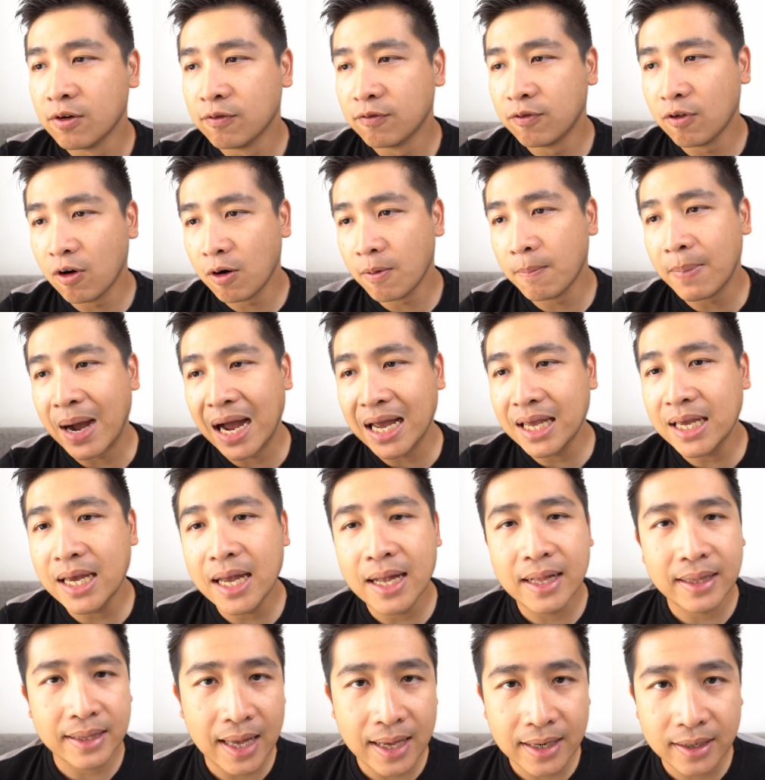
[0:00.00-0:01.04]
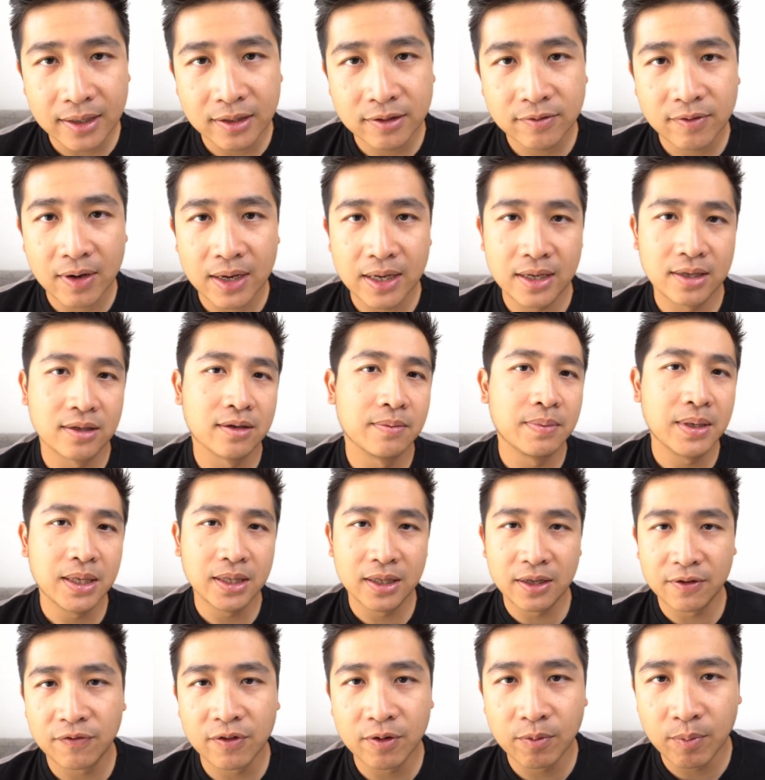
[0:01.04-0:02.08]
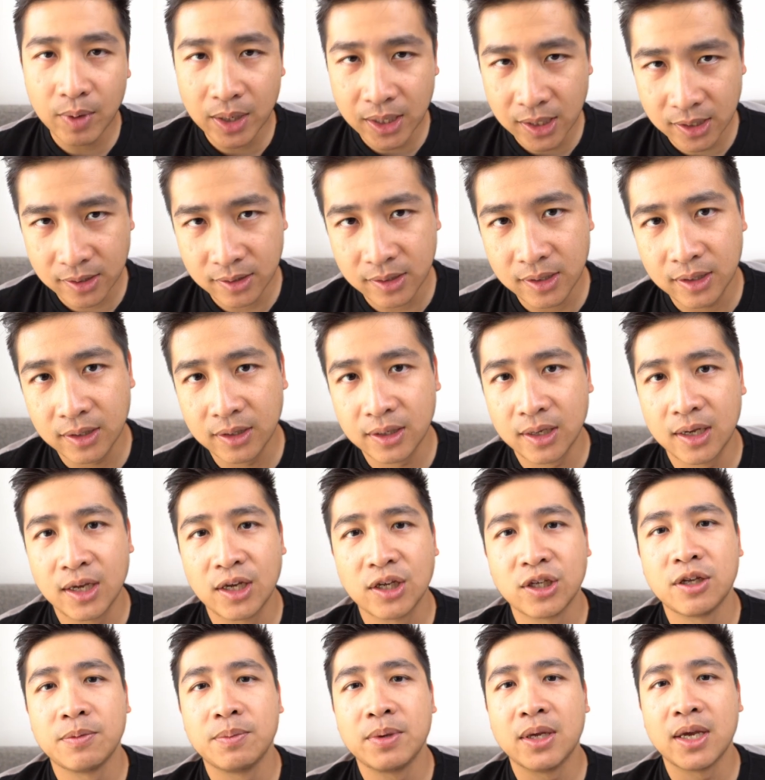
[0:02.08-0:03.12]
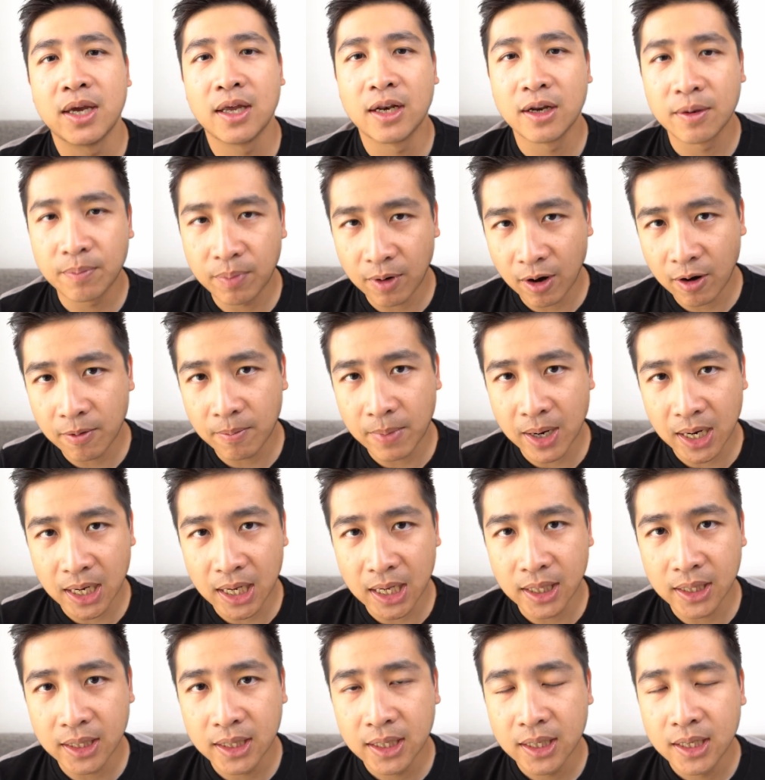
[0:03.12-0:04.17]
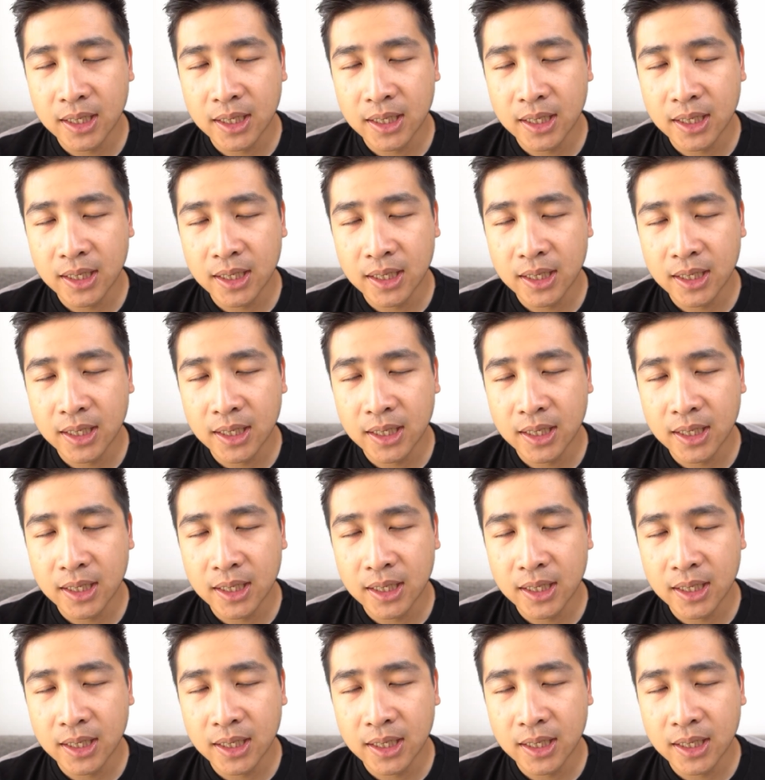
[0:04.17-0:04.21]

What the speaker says: For buyer and tenants, right, it's a bit different whether is it in the HDB and the private market.